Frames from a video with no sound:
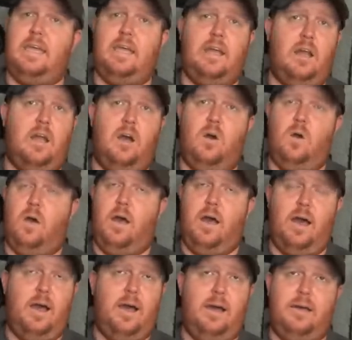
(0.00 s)
you
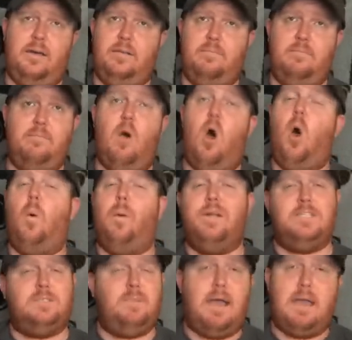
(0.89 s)
know,
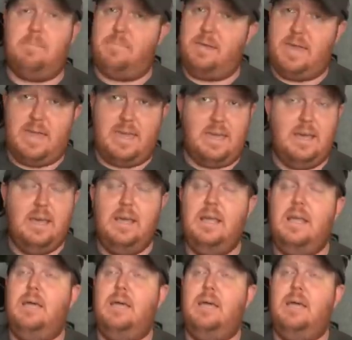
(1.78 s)
Owens might be.